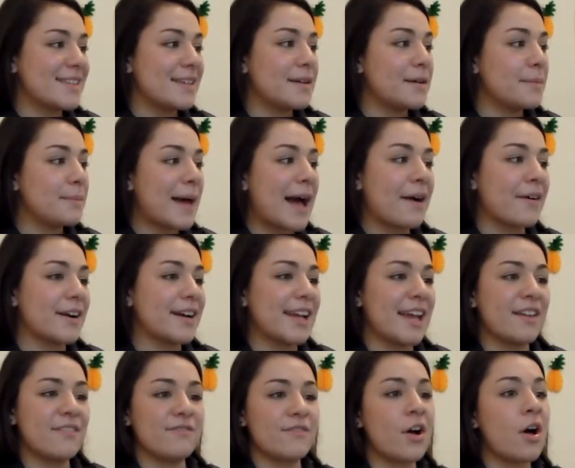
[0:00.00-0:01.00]
the power to
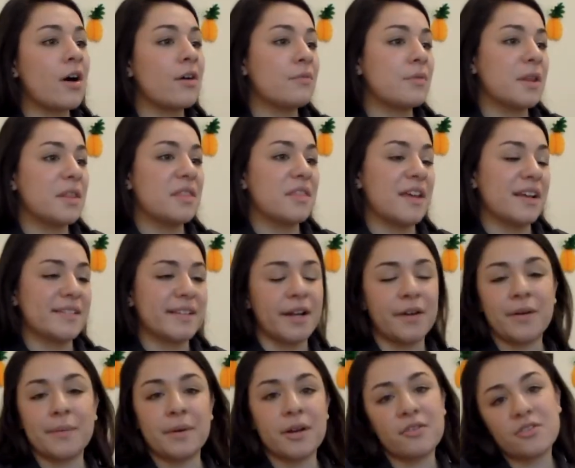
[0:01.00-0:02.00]
get involved with things
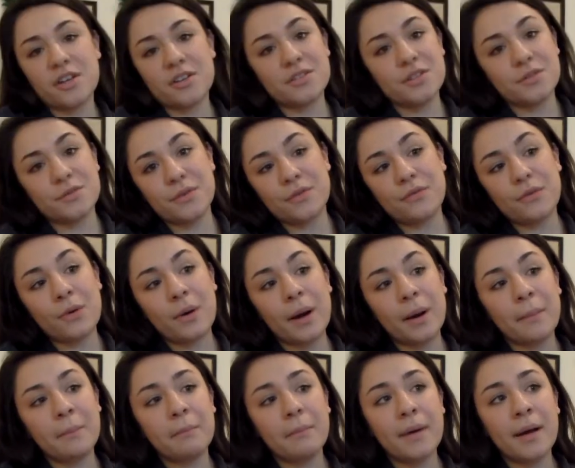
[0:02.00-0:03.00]
like criminal justice
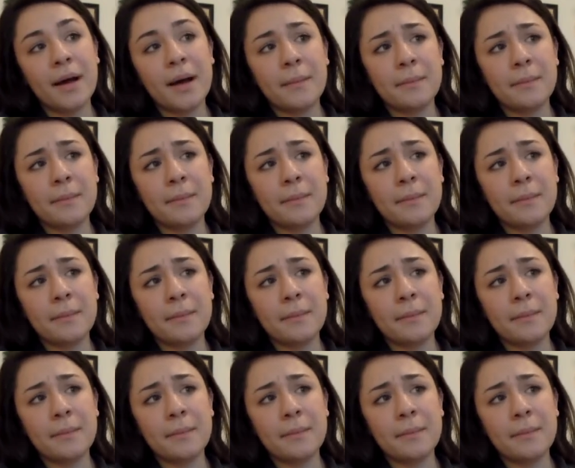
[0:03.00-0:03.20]
reform.